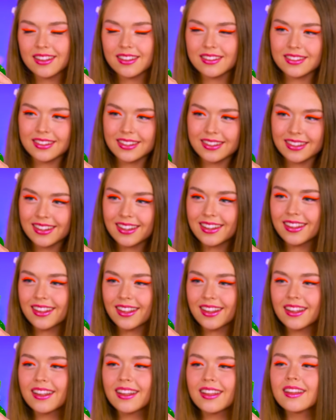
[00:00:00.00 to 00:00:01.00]
So
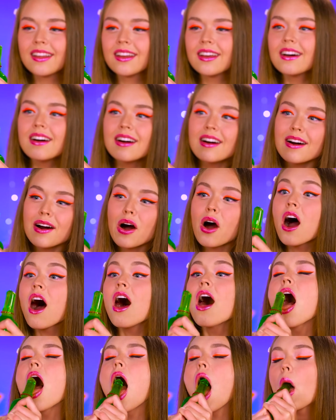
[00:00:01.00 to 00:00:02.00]
gooey.
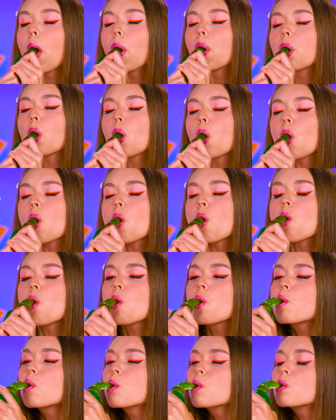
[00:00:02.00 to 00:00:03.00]

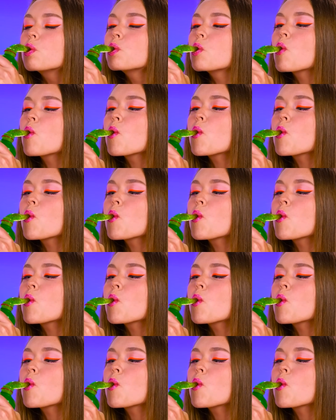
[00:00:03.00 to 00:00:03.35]
Mmm.